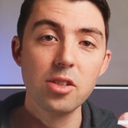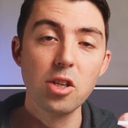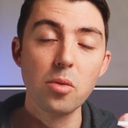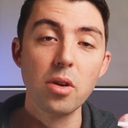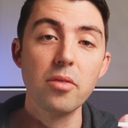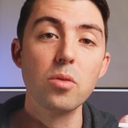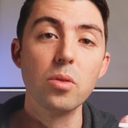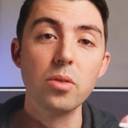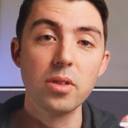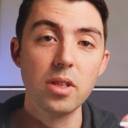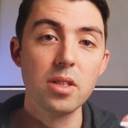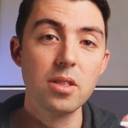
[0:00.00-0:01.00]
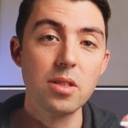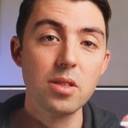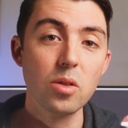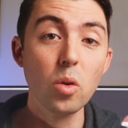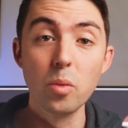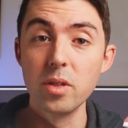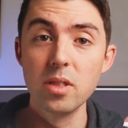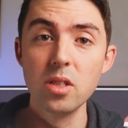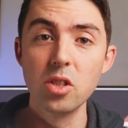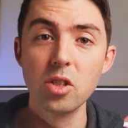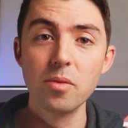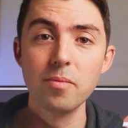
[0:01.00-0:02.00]
to your overall thesis or
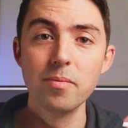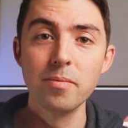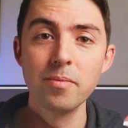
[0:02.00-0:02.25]
position.